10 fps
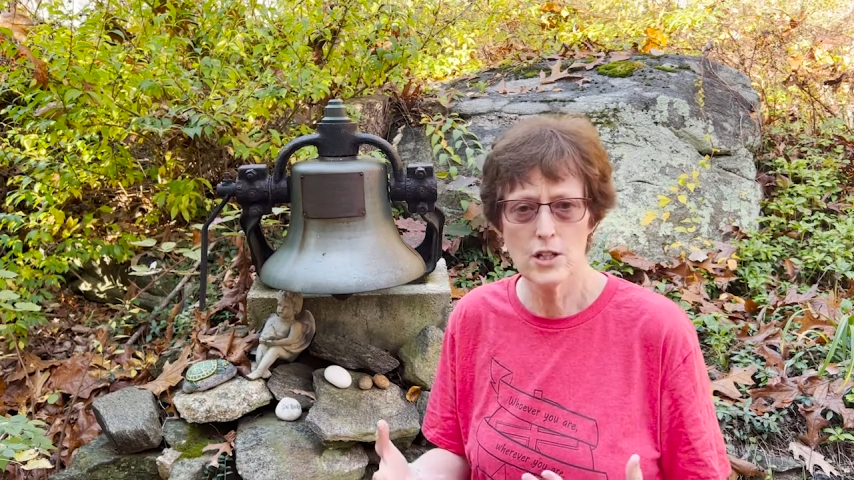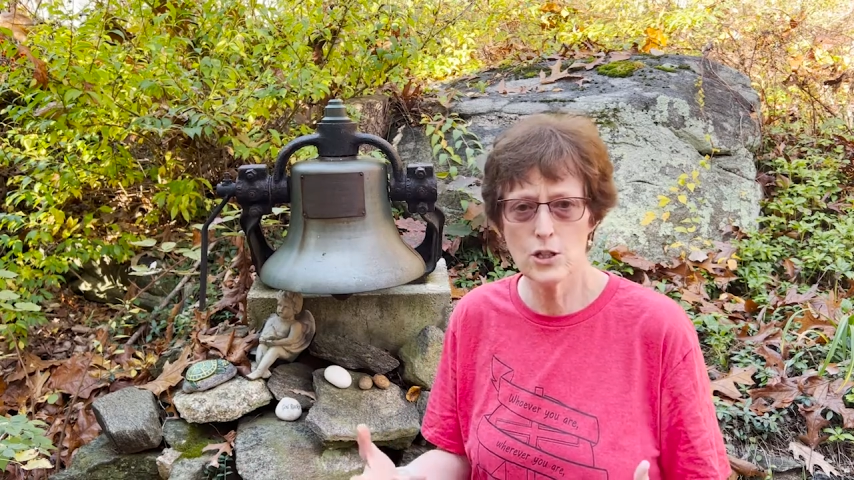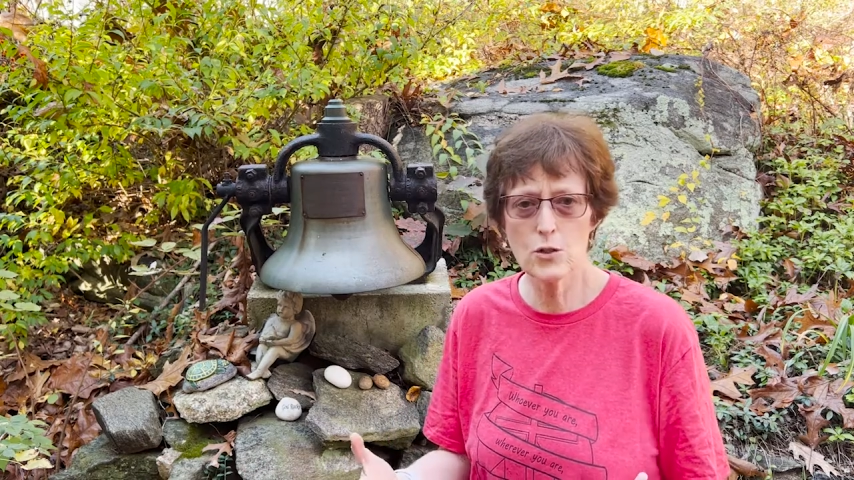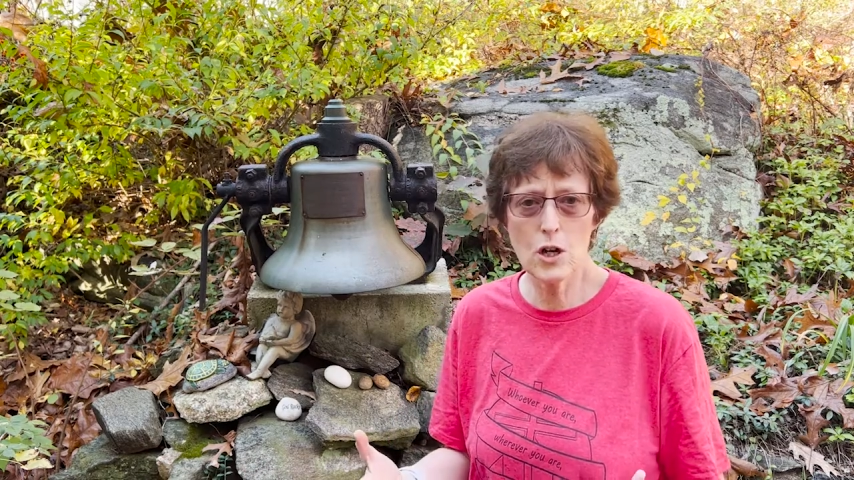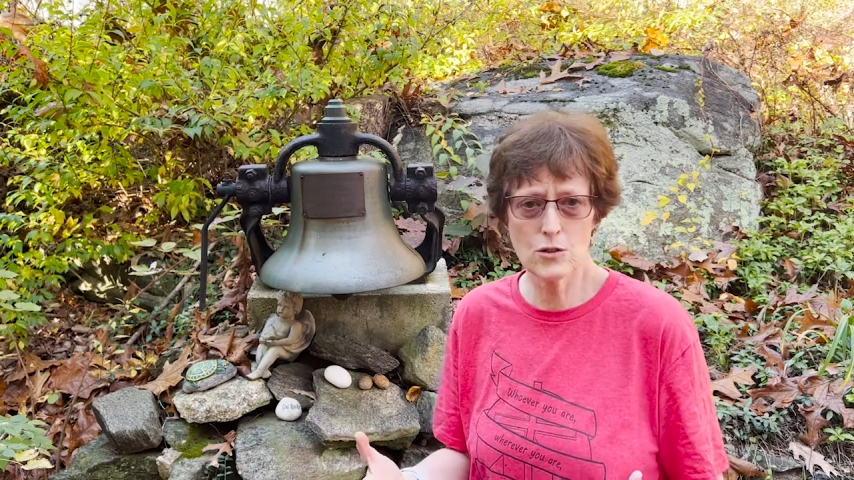
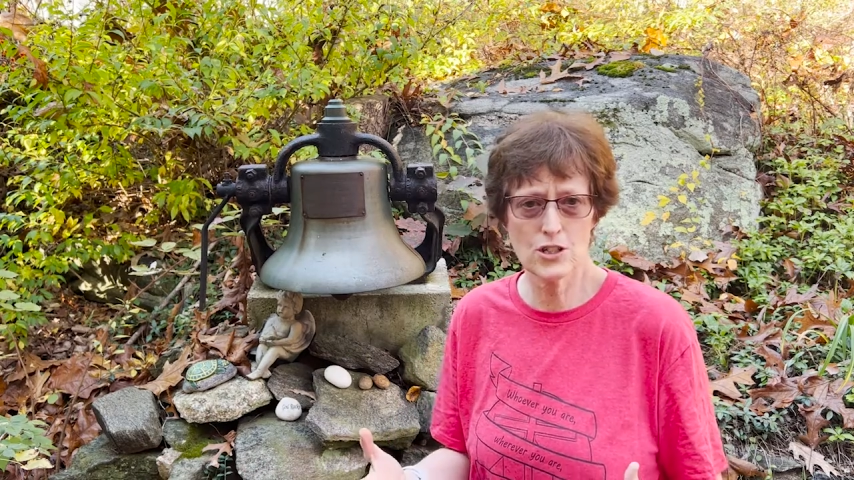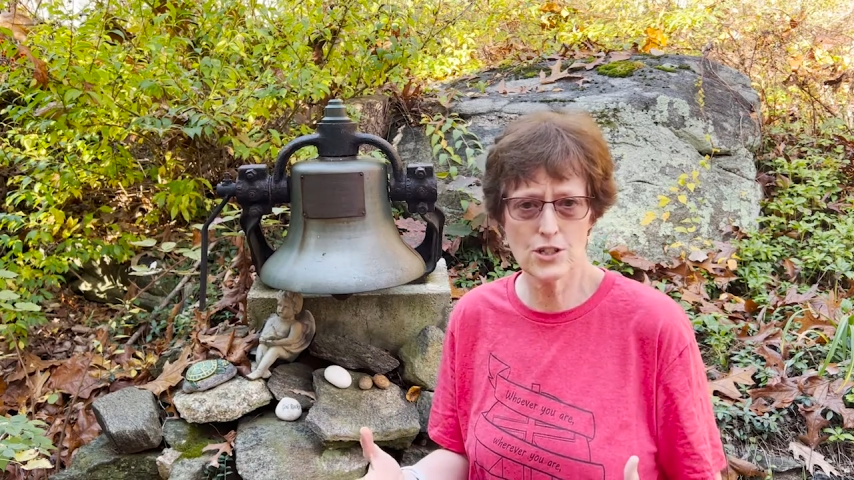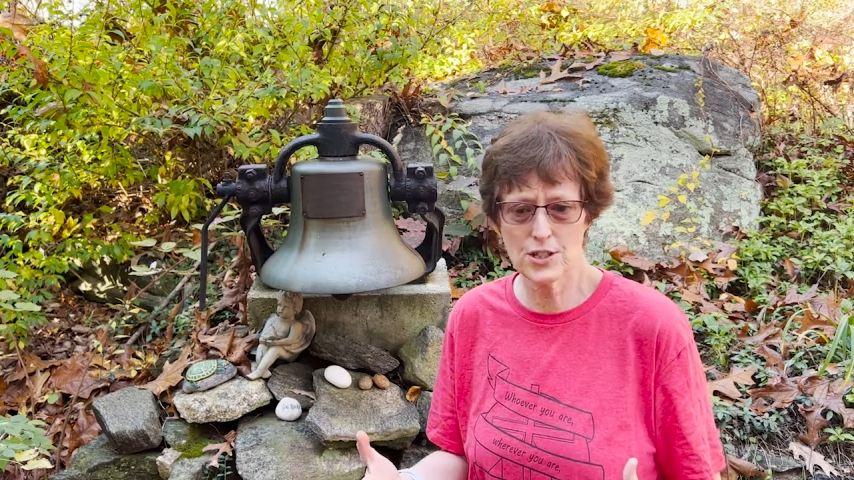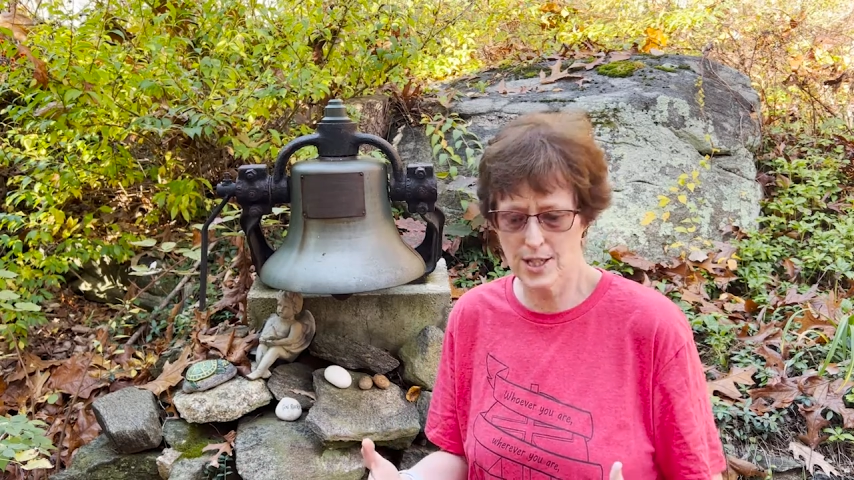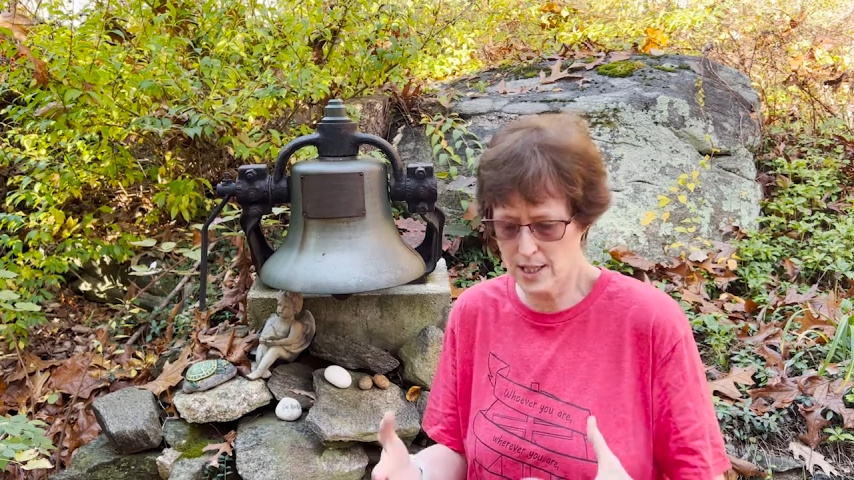you don't
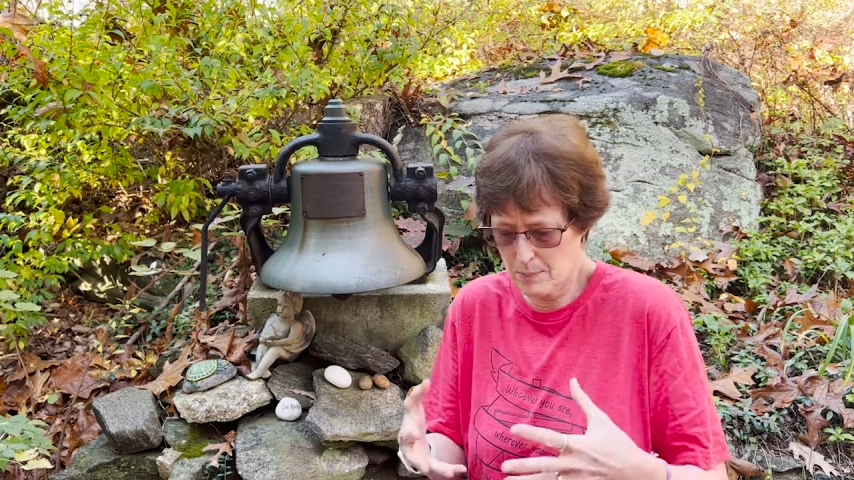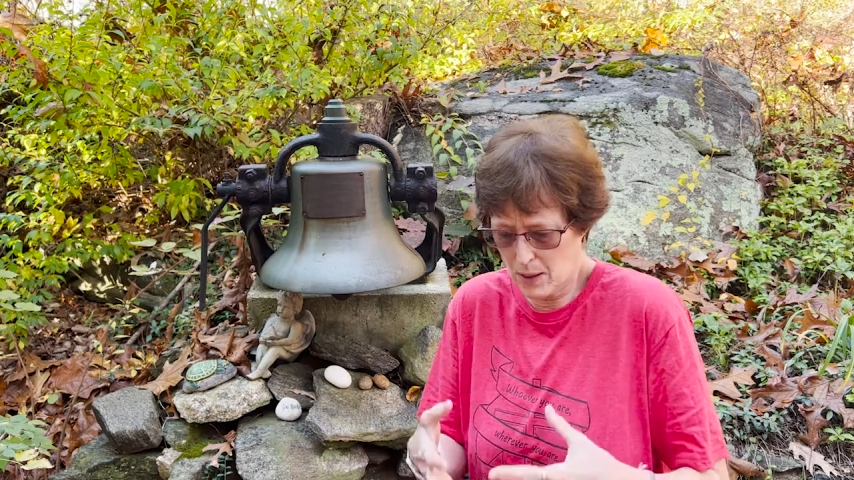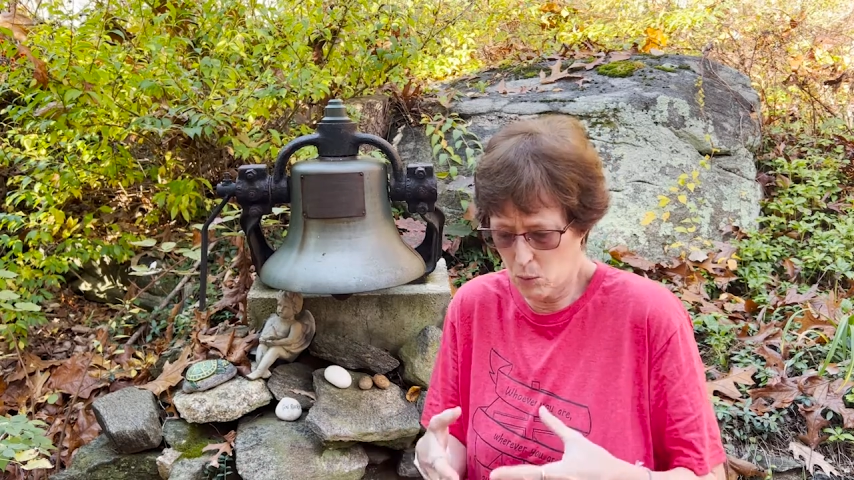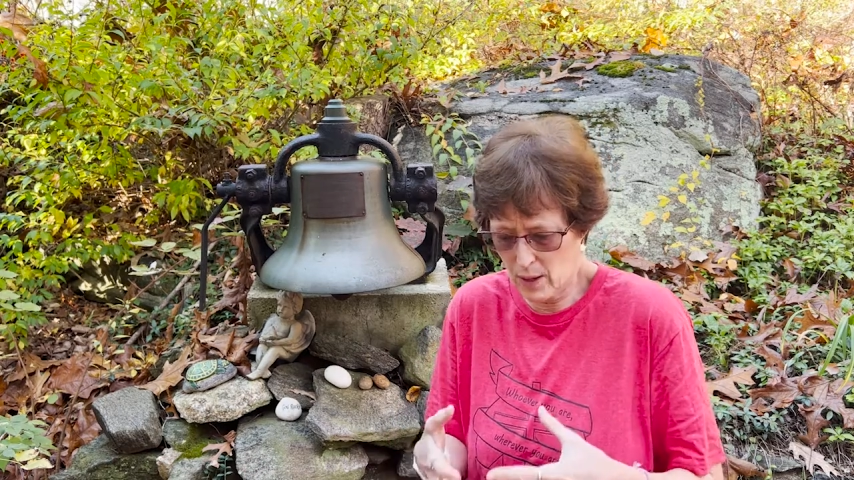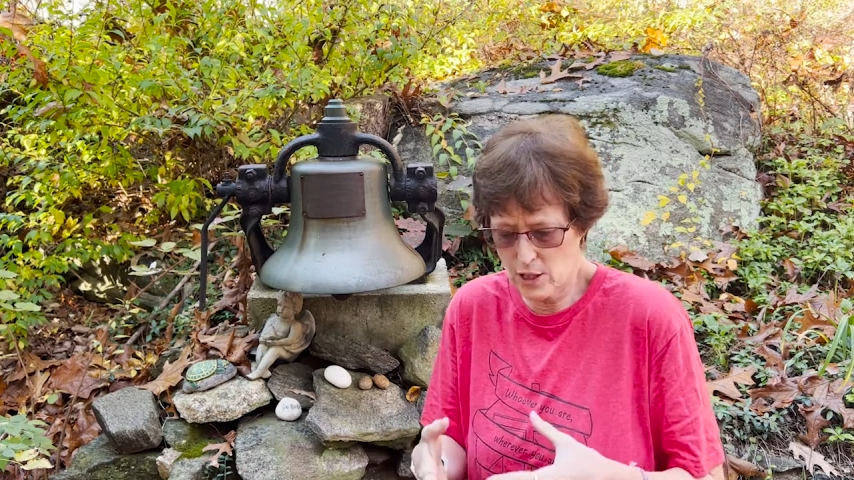just think
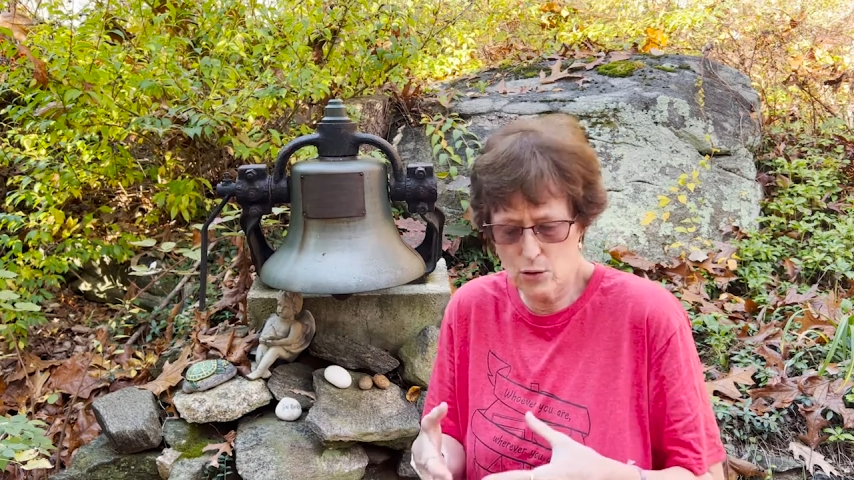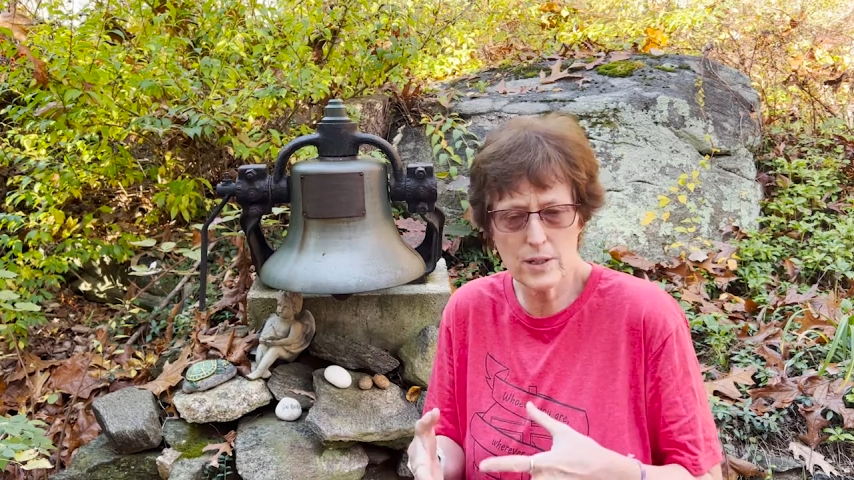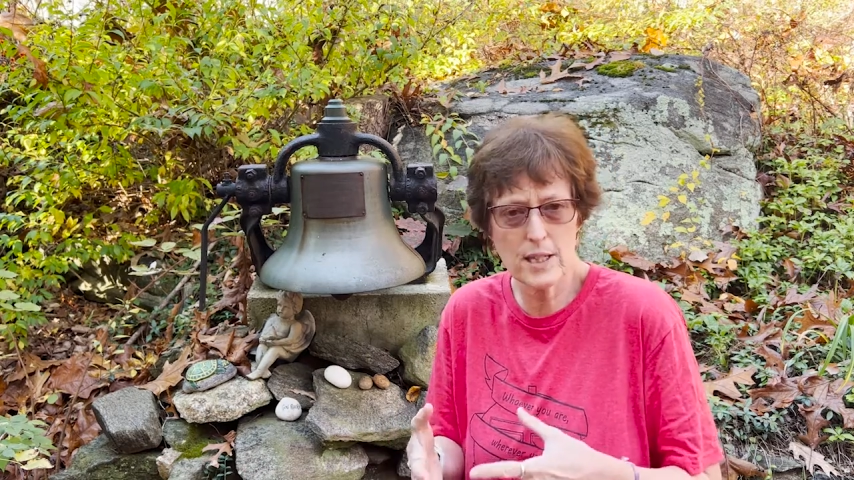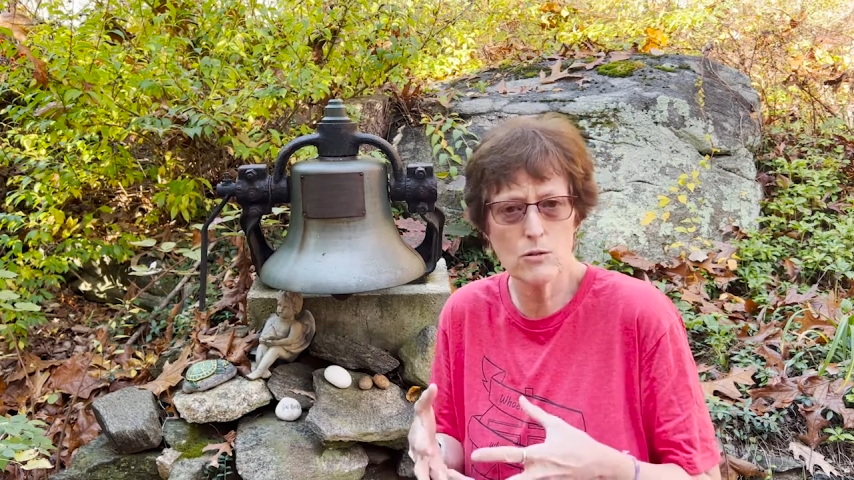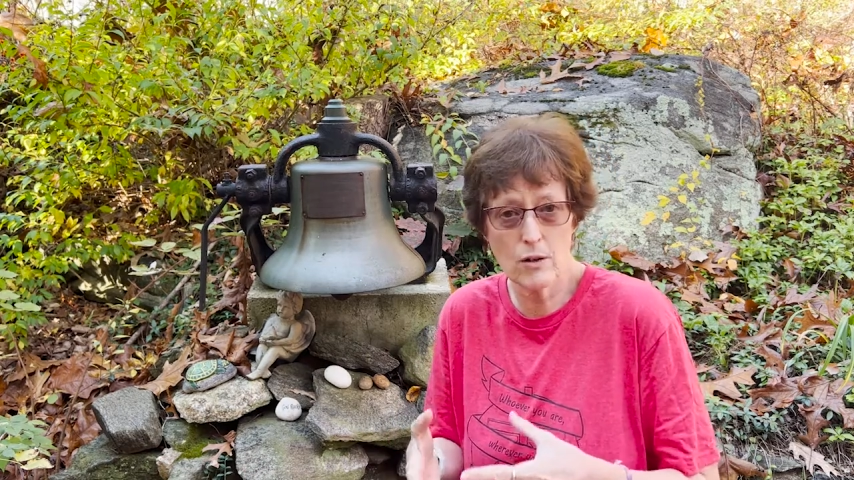about what you
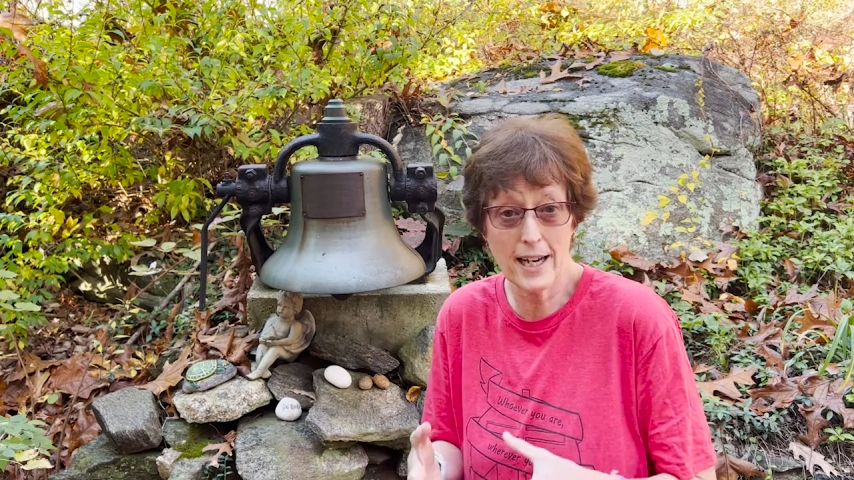need